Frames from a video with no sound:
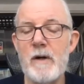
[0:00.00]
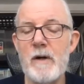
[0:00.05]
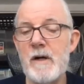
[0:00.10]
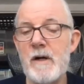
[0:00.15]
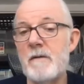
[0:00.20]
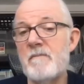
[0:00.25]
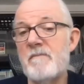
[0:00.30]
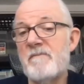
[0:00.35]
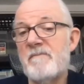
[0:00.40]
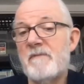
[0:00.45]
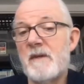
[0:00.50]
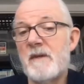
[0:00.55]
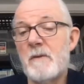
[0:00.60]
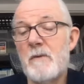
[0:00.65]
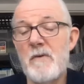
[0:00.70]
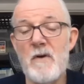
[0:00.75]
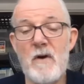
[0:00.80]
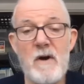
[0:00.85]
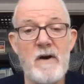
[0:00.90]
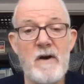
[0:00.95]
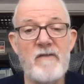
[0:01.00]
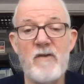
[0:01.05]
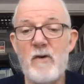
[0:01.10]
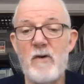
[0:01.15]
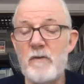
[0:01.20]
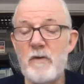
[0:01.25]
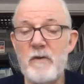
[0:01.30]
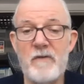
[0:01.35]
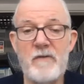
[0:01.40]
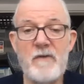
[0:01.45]
And with RF
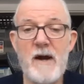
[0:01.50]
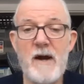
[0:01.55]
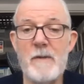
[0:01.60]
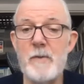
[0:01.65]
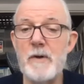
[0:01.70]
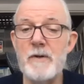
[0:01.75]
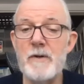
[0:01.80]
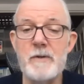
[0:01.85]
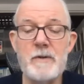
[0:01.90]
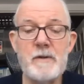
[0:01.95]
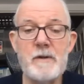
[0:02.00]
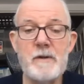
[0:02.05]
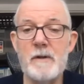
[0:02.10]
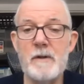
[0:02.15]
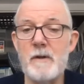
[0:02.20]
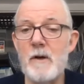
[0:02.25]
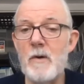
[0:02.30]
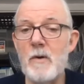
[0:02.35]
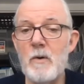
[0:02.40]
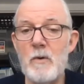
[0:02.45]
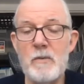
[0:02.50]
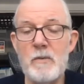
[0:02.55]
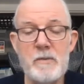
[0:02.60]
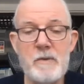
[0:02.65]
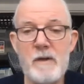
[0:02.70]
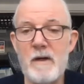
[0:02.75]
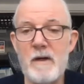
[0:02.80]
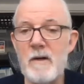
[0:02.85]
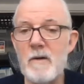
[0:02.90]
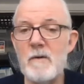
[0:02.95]
over fiber, you can go,
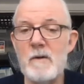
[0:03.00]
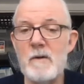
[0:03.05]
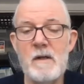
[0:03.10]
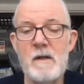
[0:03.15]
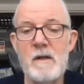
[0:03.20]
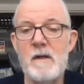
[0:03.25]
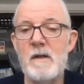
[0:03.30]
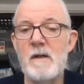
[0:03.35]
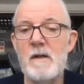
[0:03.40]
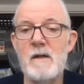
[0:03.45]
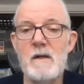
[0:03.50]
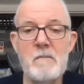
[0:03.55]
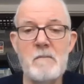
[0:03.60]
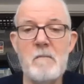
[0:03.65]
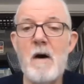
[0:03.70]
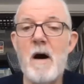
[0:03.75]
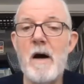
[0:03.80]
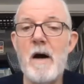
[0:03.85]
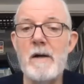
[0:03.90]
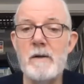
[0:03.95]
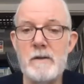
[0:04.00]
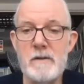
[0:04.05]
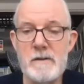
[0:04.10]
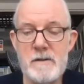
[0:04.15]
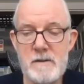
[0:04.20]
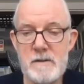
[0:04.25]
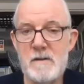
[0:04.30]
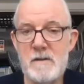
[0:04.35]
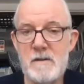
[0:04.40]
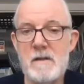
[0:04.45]
you know,
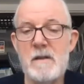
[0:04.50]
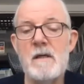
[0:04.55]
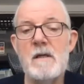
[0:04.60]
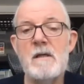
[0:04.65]
miles.